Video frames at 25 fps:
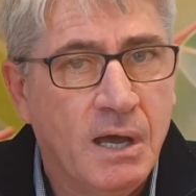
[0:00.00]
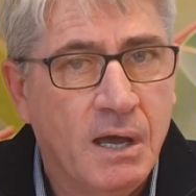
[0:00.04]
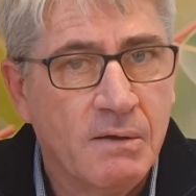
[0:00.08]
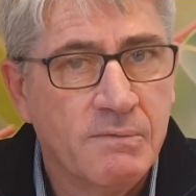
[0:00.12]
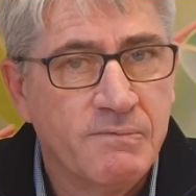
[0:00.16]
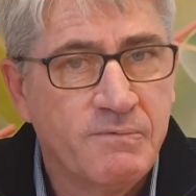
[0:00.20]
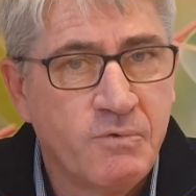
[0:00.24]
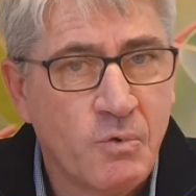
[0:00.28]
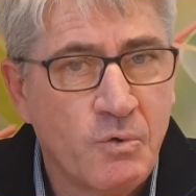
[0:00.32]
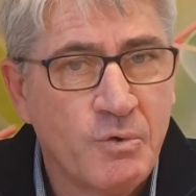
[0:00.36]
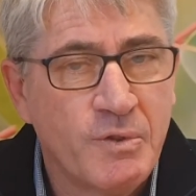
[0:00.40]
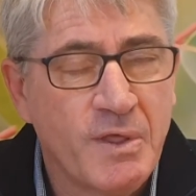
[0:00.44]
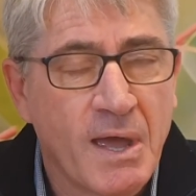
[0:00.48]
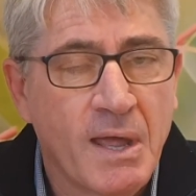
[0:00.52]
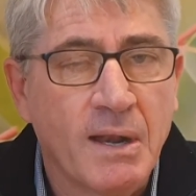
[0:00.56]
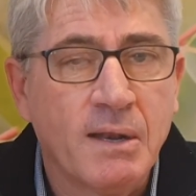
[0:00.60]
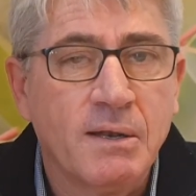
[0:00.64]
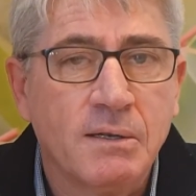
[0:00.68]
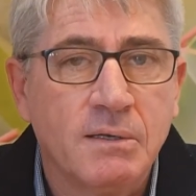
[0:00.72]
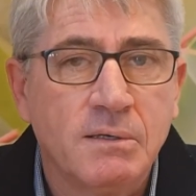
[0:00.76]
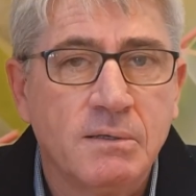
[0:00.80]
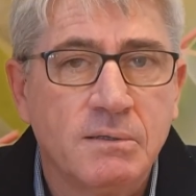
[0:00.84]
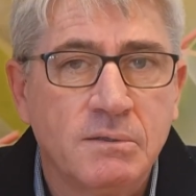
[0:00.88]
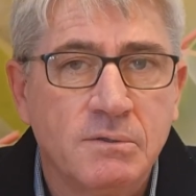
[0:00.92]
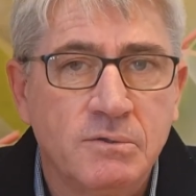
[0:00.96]
for
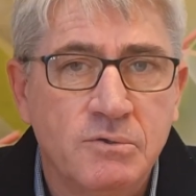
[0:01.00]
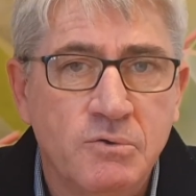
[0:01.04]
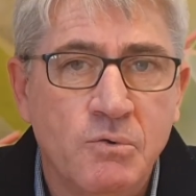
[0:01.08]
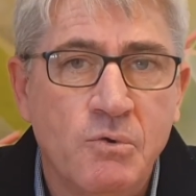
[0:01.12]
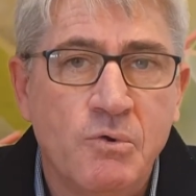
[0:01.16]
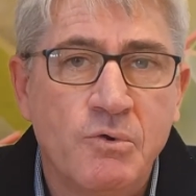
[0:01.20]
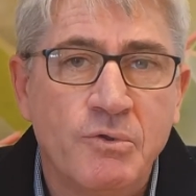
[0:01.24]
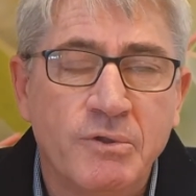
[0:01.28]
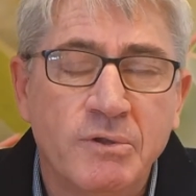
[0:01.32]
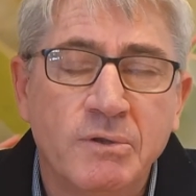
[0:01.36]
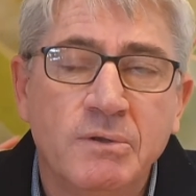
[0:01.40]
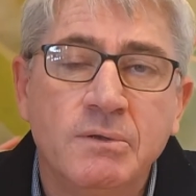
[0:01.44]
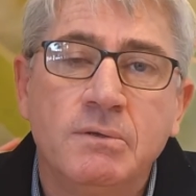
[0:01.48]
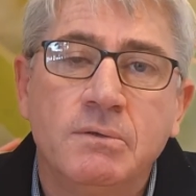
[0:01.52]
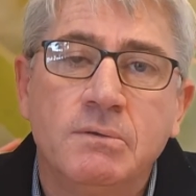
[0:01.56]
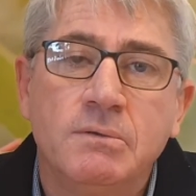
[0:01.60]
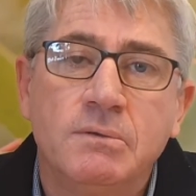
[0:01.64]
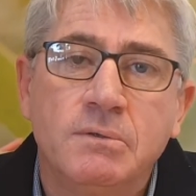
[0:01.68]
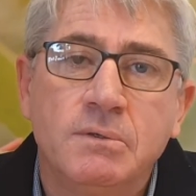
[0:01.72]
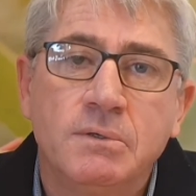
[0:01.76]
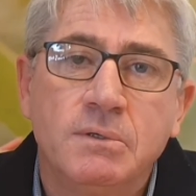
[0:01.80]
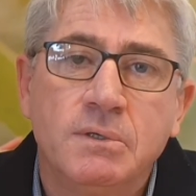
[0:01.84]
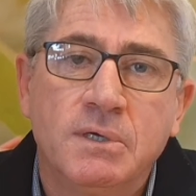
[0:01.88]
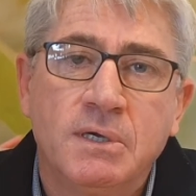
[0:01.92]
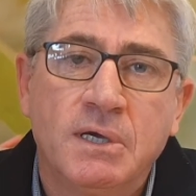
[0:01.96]
that northern
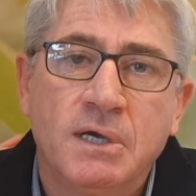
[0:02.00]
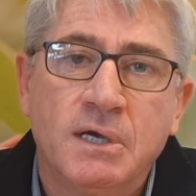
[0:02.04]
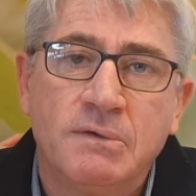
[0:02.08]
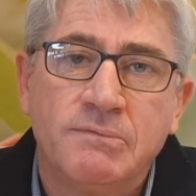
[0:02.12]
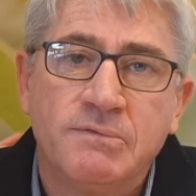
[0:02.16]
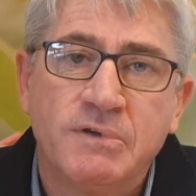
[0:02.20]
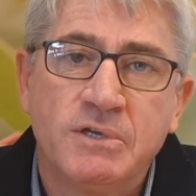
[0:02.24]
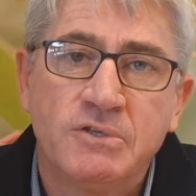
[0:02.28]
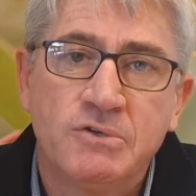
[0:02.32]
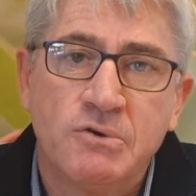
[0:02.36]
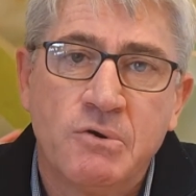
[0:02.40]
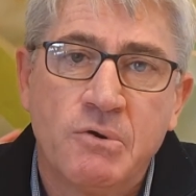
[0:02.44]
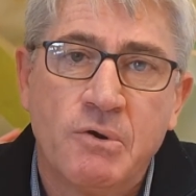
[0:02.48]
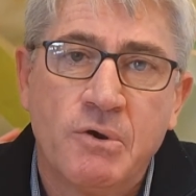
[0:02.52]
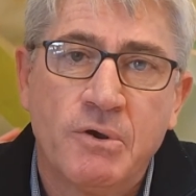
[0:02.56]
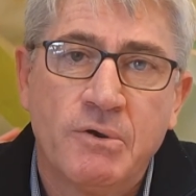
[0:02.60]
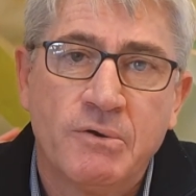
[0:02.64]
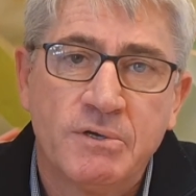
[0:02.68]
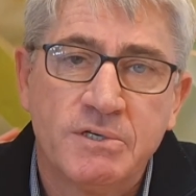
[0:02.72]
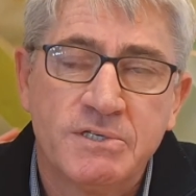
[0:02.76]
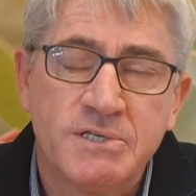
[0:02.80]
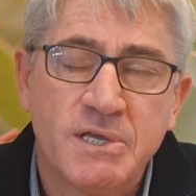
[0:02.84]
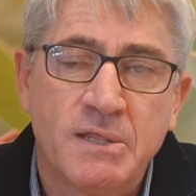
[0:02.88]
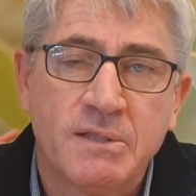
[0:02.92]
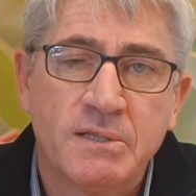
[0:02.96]
Victoria
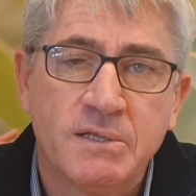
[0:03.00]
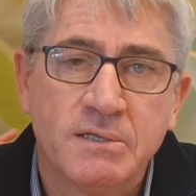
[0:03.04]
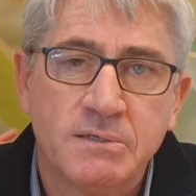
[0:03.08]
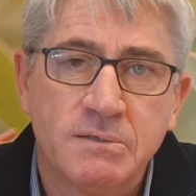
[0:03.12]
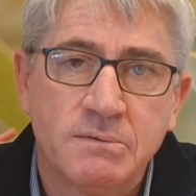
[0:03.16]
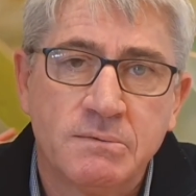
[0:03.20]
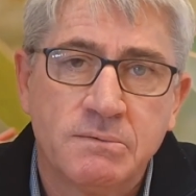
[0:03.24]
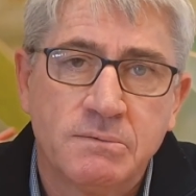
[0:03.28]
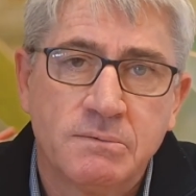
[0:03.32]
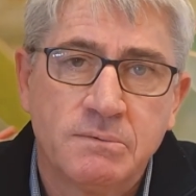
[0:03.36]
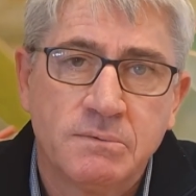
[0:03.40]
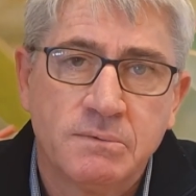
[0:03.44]
and southern